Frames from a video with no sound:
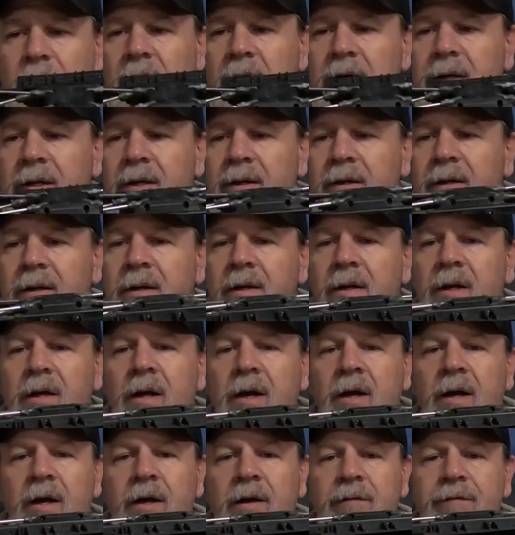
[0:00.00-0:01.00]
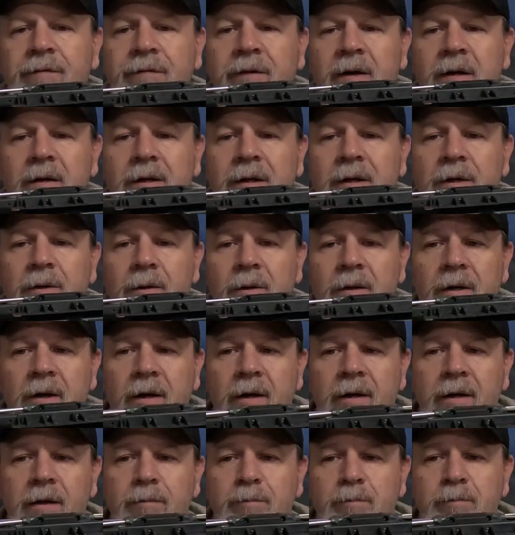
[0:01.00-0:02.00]
running fairly good
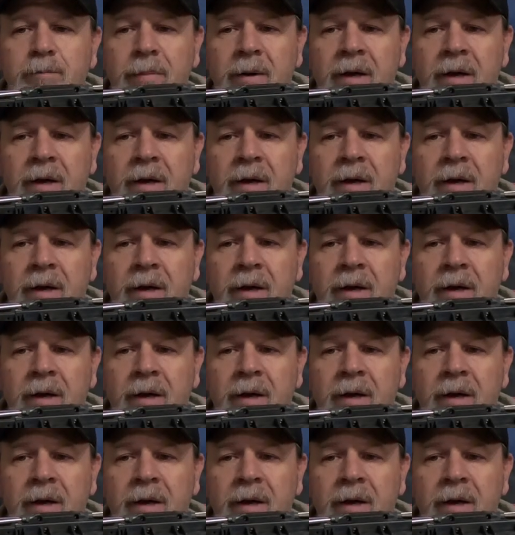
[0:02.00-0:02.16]
on them.